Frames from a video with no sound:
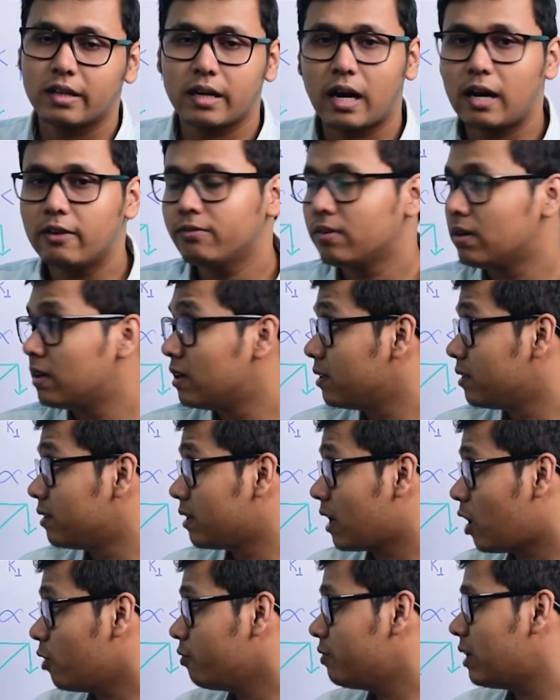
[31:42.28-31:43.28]
graph.
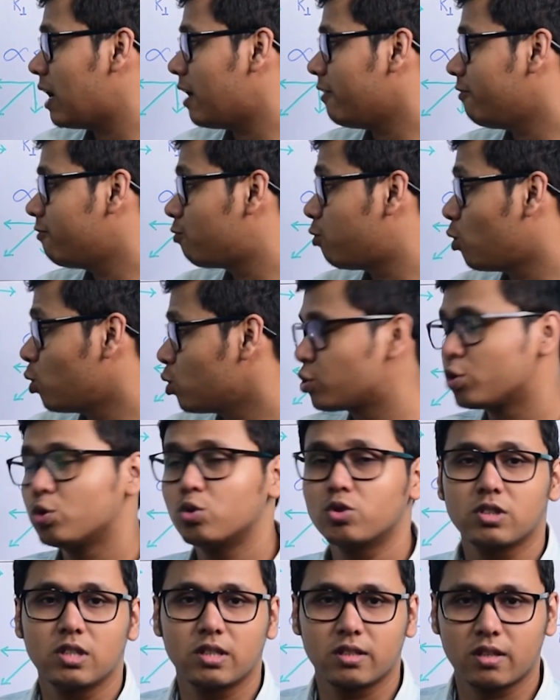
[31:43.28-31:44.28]
Now we have four
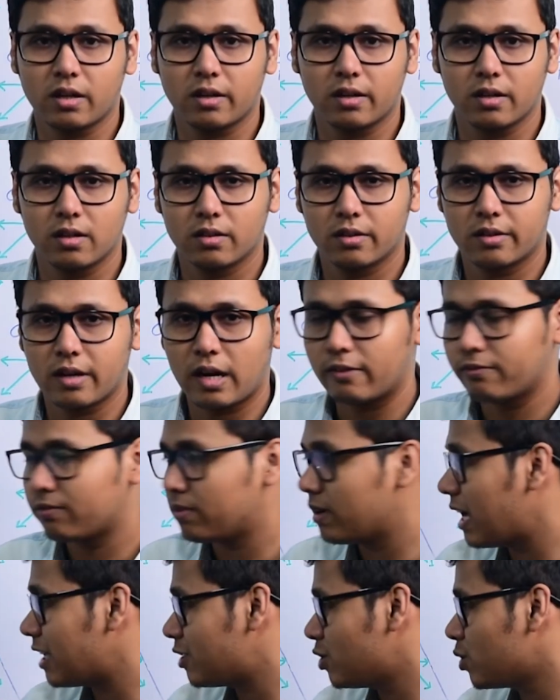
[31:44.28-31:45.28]
zones in the
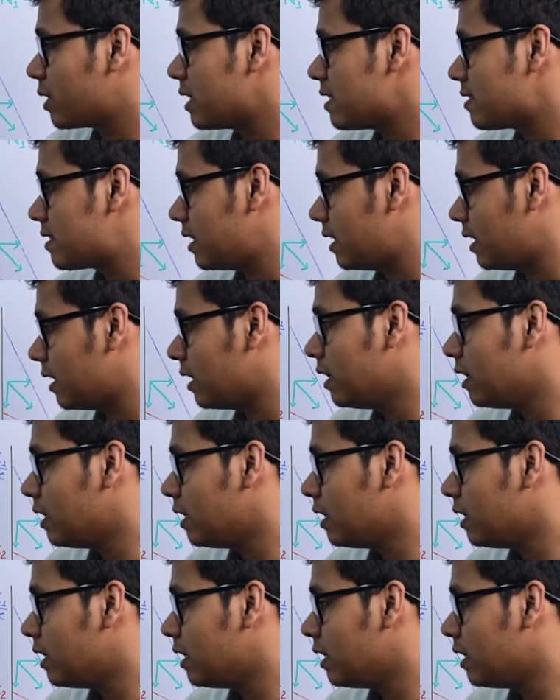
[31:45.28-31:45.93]
graph. As you can see,